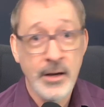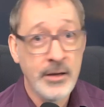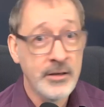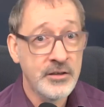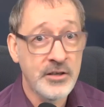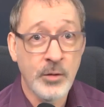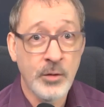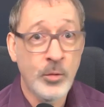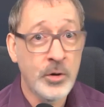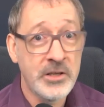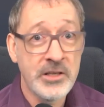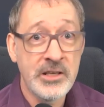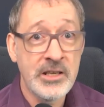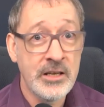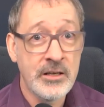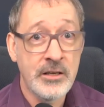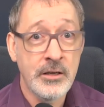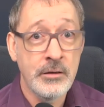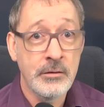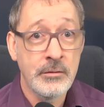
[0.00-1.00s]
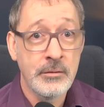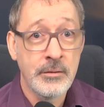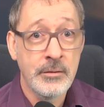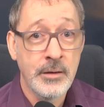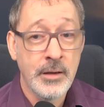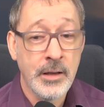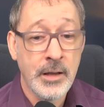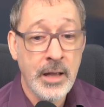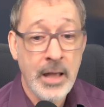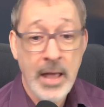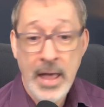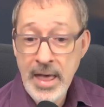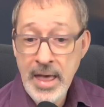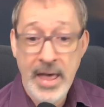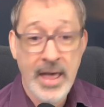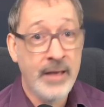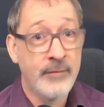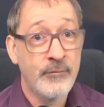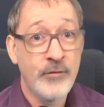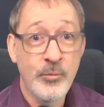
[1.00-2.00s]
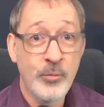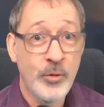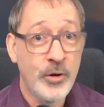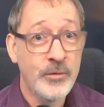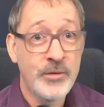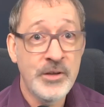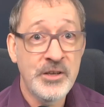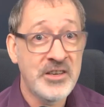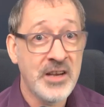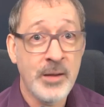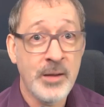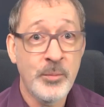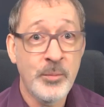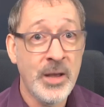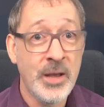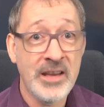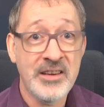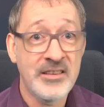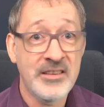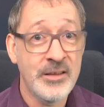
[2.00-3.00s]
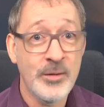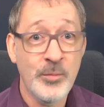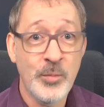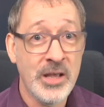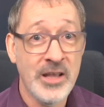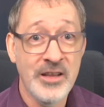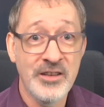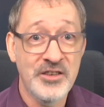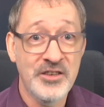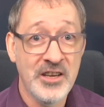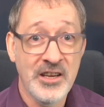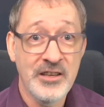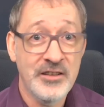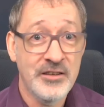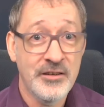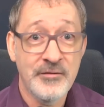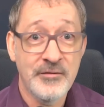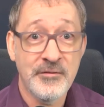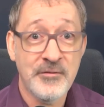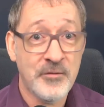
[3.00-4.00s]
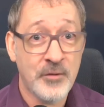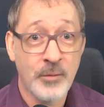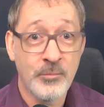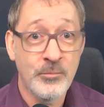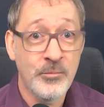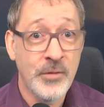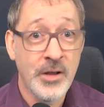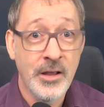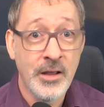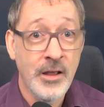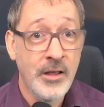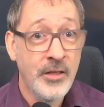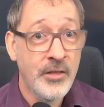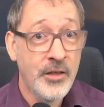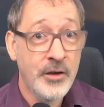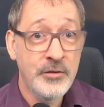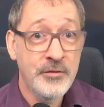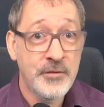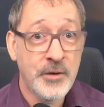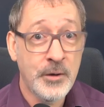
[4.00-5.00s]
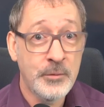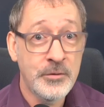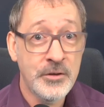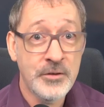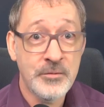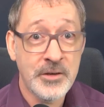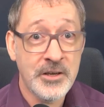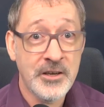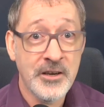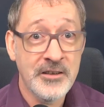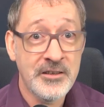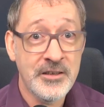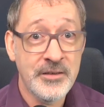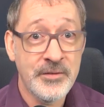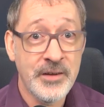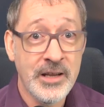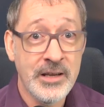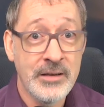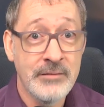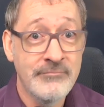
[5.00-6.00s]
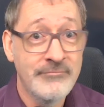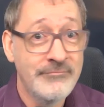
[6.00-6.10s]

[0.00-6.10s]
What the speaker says: So what did it do? It removed the JPEGs and the PNGs from those folders recursively.